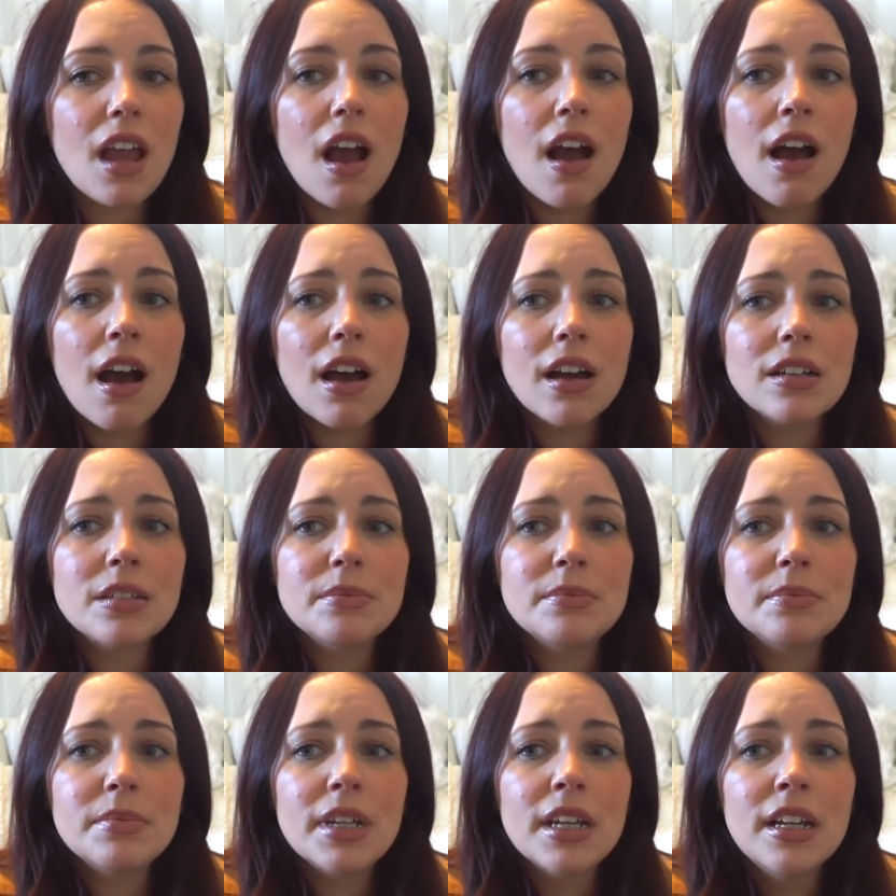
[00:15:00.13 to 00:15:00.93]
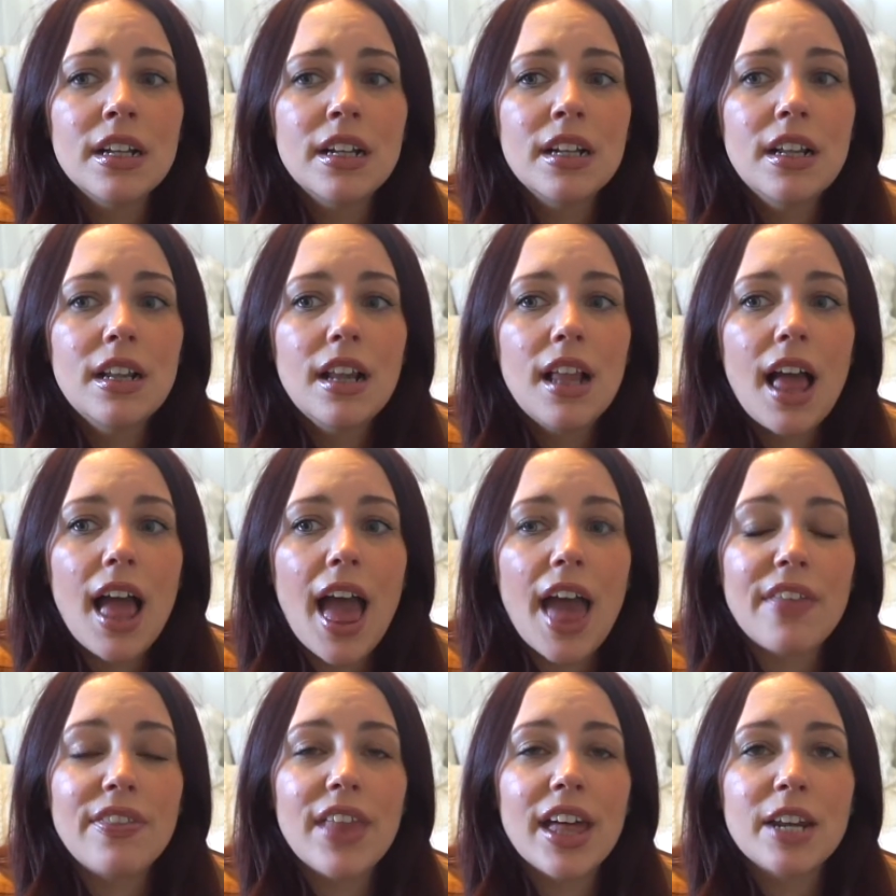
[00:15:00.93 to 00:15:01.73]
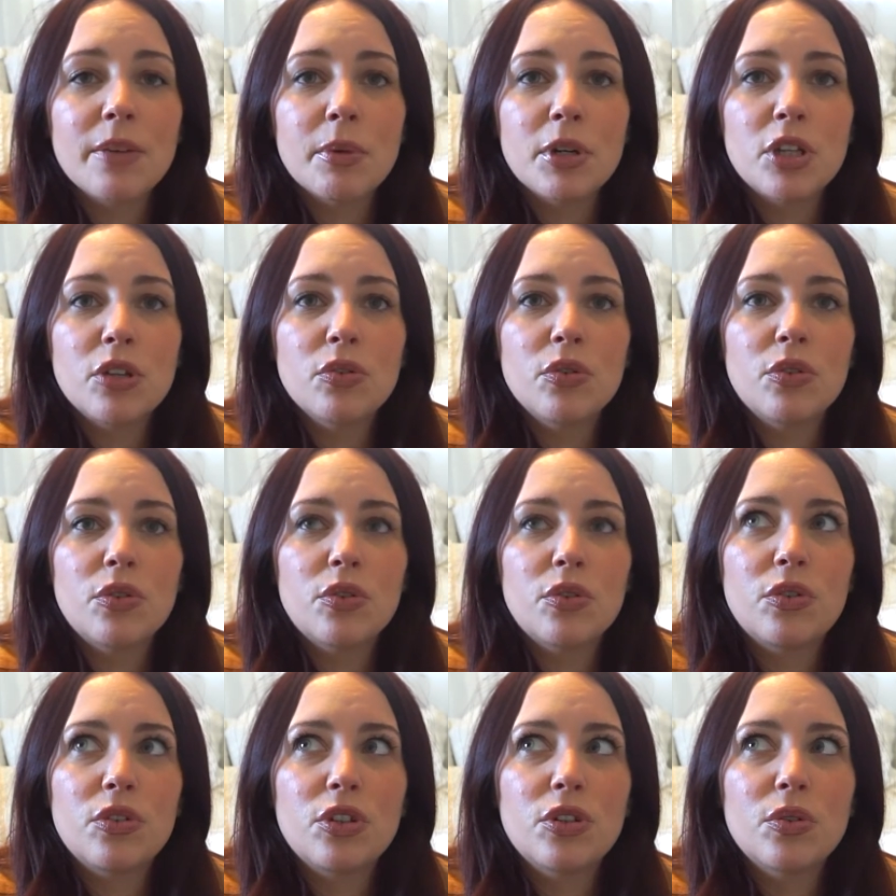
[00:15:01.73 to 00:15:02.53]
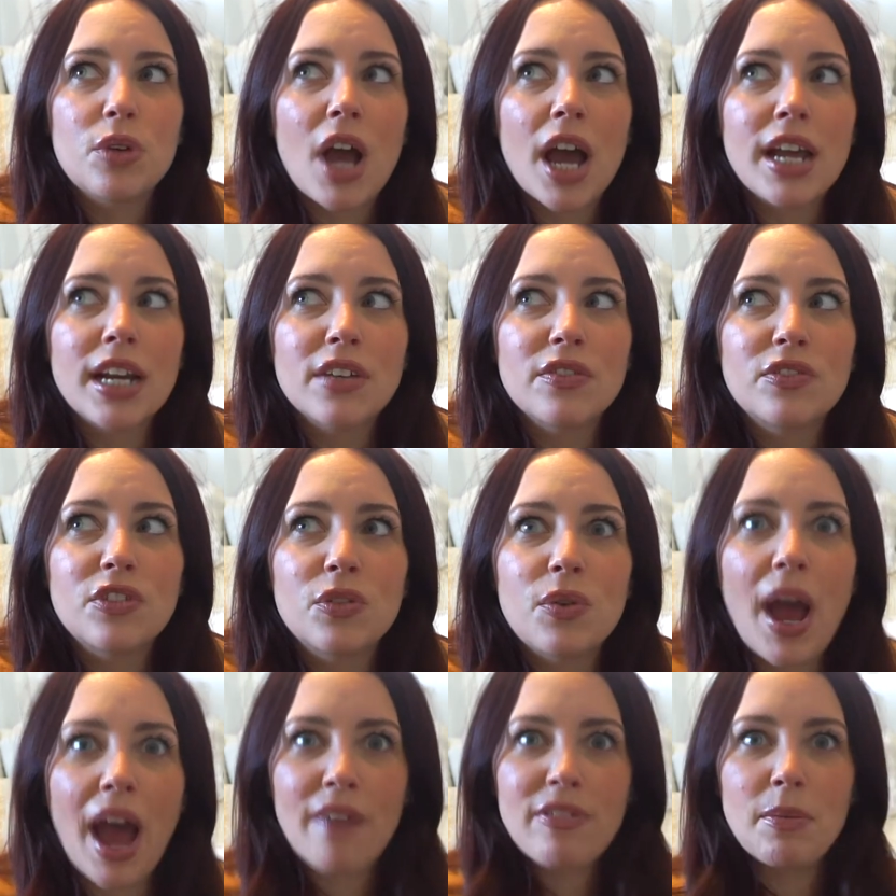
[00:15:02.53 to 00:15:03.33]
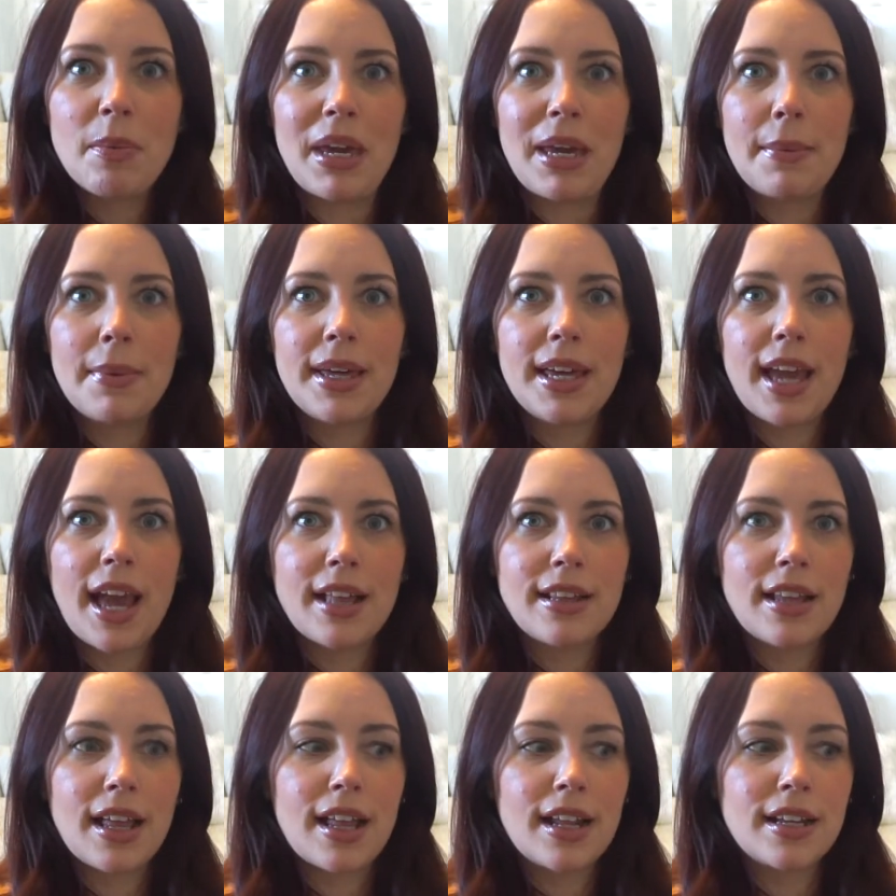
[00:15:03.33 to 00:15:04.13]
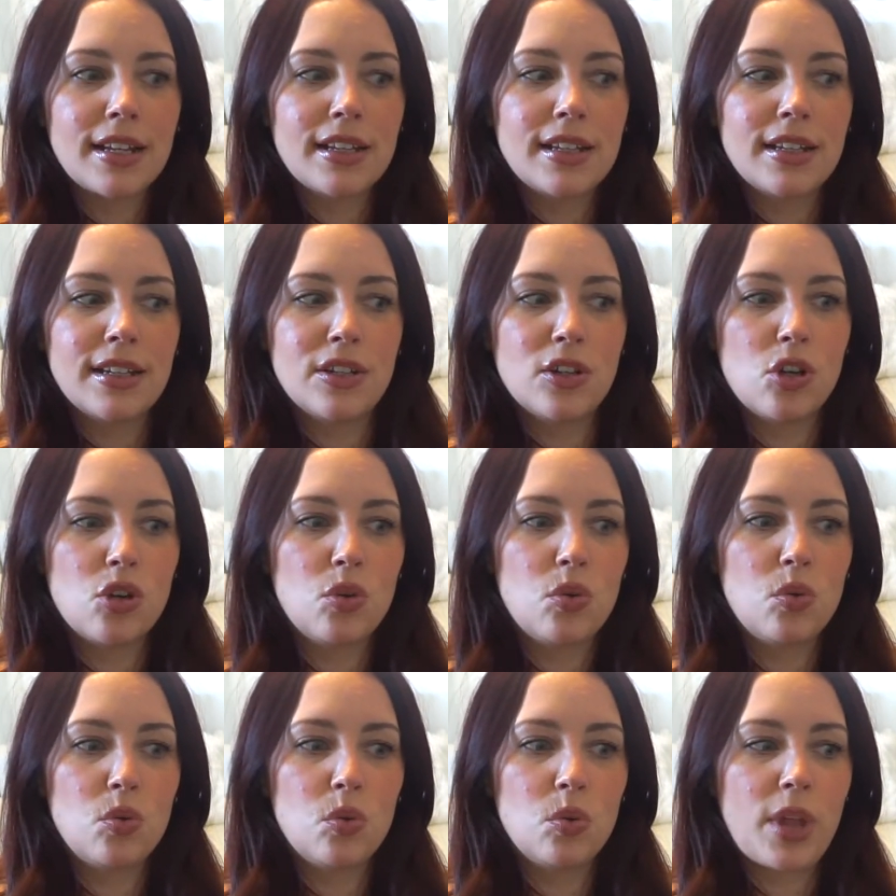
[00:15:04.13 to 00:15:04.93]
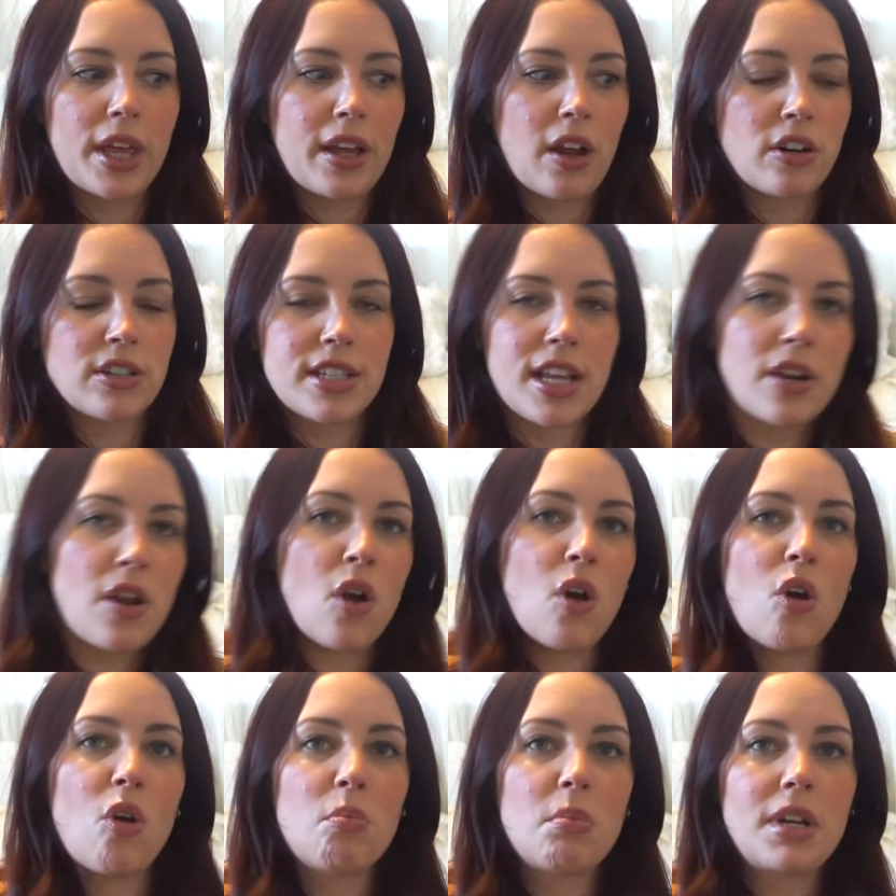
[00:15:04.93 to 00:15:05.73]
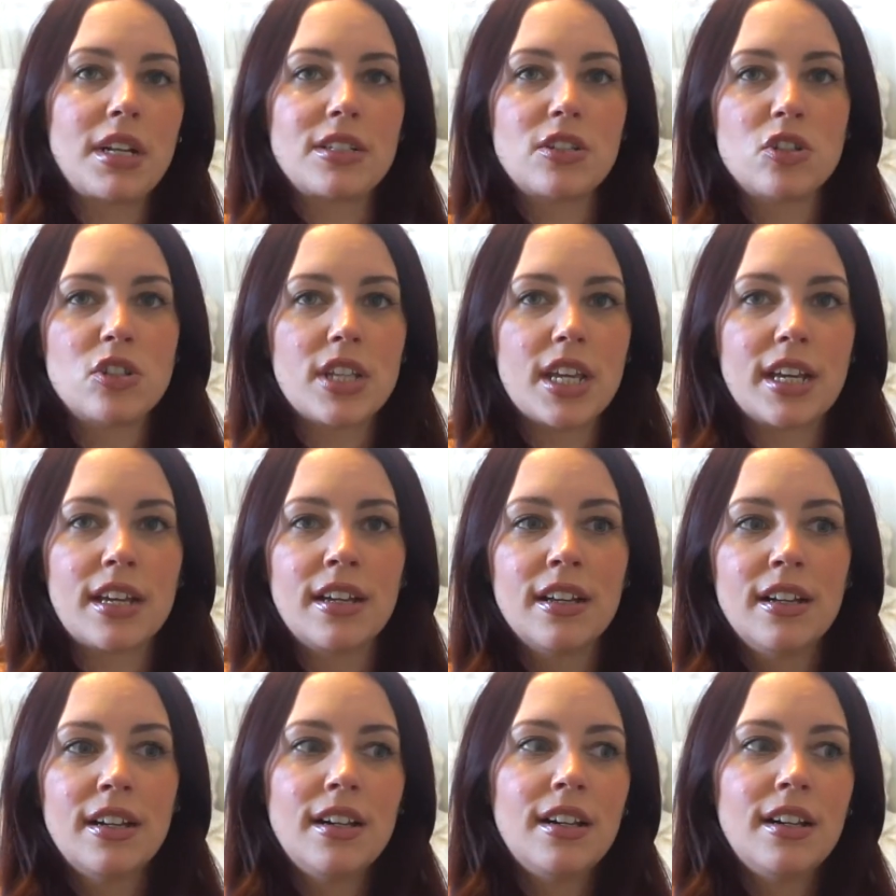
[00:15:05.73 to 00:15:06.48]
And then when you have the baby, and then you like are sent home, and it's just like,